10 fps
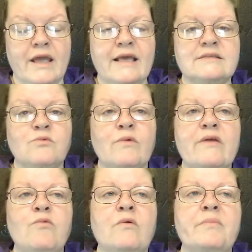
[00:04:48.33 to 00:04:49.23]
is we
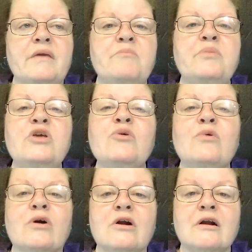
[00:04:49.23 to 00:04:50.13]
will be
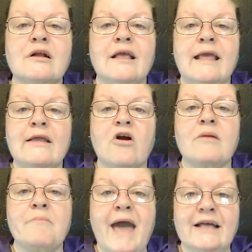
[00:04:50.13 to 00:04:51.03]
pure in our
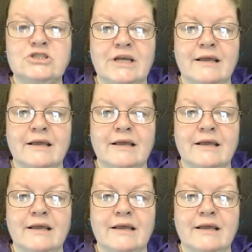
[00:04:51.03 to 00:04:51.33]
magic.